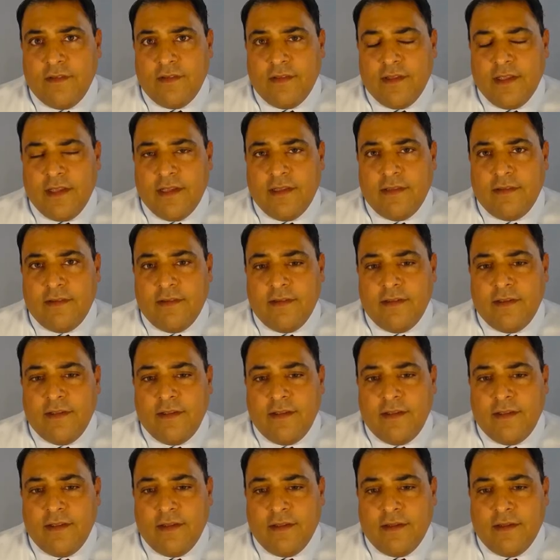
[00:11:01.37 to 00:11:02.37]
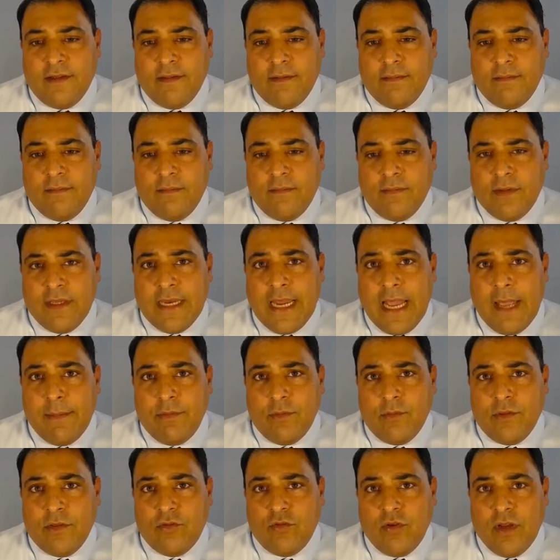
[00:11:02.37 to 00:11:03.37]
that can
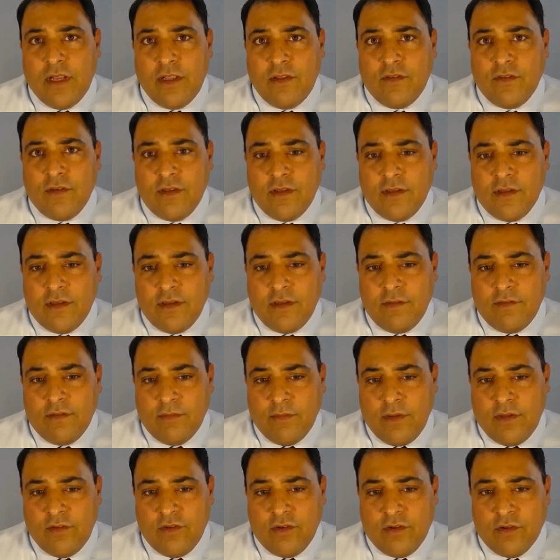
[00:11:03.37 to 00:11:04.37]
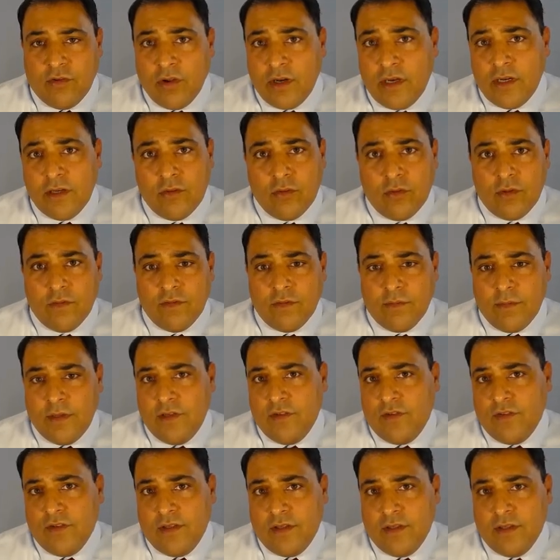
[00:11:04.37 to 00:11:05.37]
happen with transient inflammation. Chronic
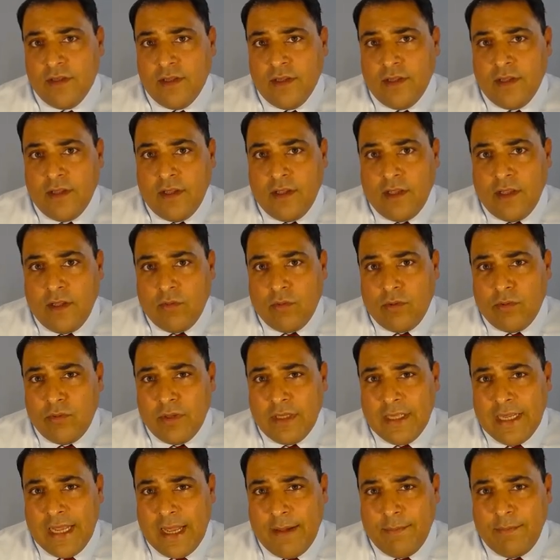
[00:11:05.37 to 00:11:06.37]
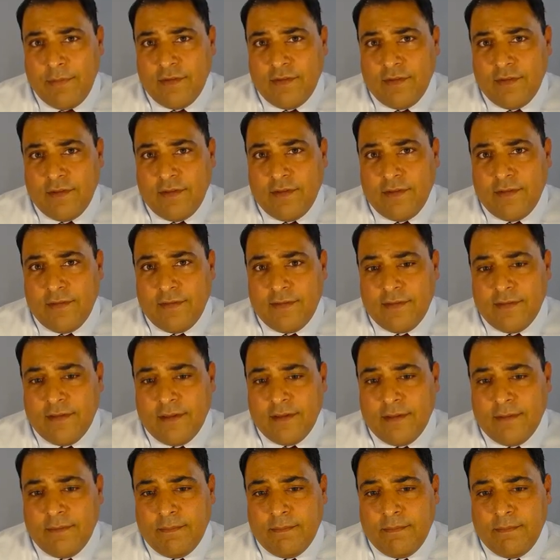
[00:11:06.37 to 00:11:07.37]
neuroinflammation, what really happens is
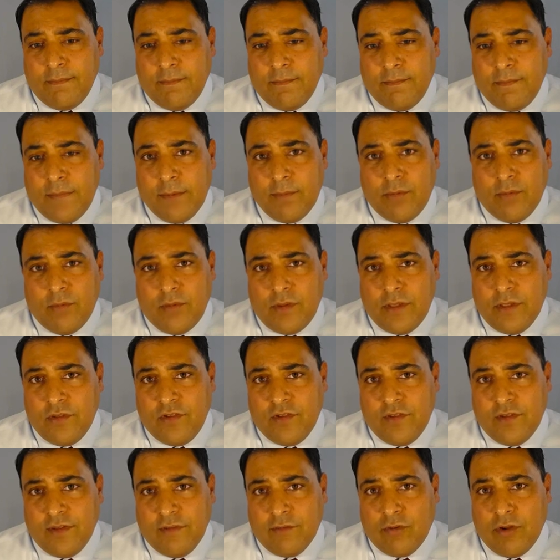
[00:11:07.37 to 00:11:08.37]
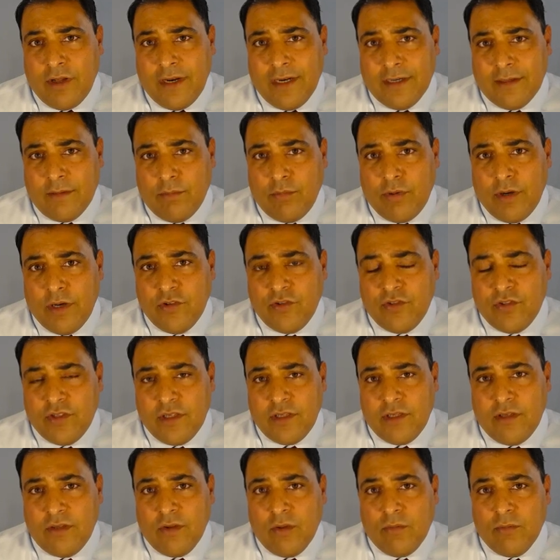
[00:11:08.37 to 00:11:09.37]
people really just have chronic
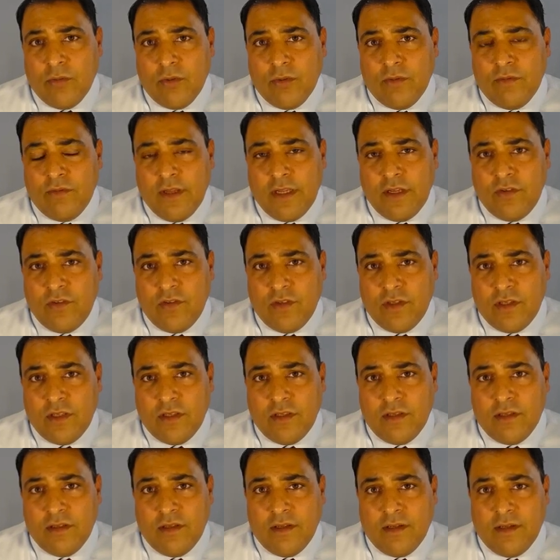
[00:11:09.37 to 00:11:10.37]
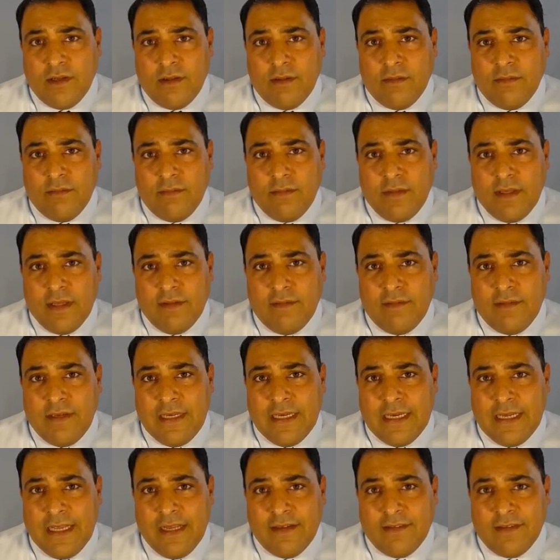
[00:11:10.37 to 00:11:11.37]
depression, no motivation, they
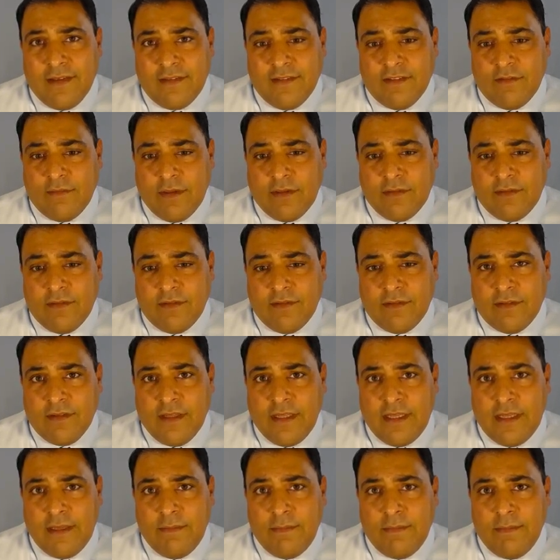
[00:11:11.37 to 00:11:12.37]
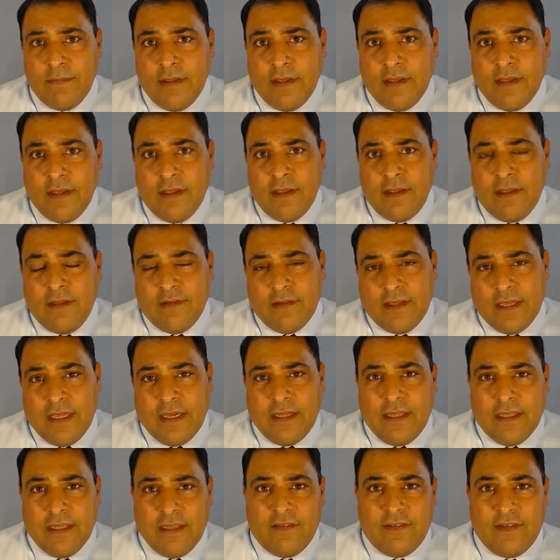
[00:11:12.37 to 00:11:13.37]
need excessive amounts of sleep. It's kind
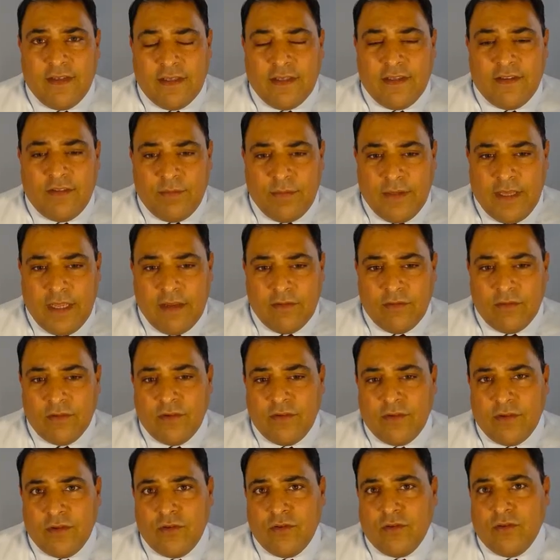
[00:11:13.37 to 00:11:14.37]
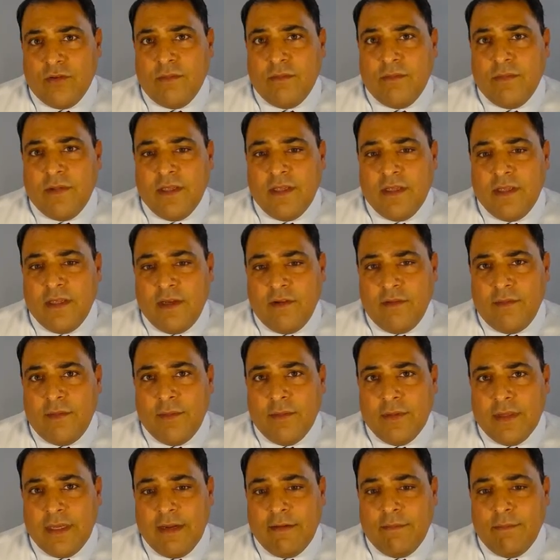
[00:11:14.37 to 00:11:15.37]
of like a sickness behavior syndrome. And for
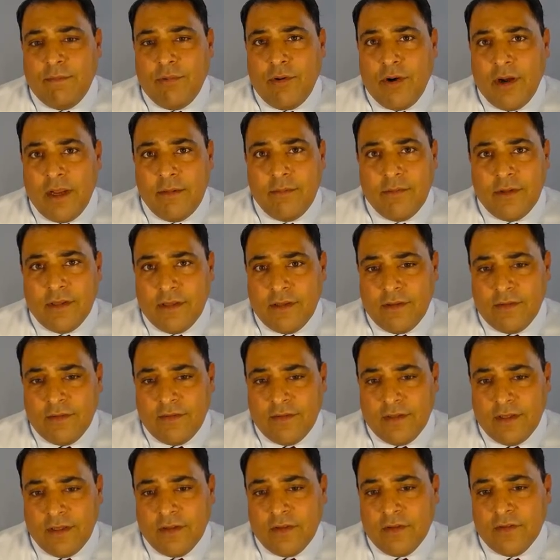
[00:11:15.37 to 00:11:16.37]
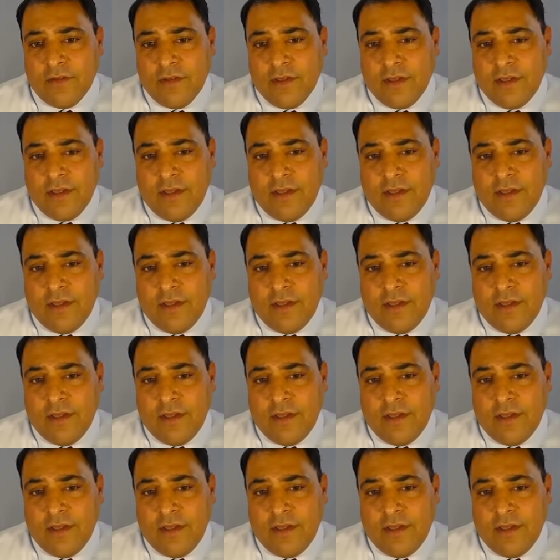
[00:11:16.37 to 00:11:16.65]
people that have prime glial cells,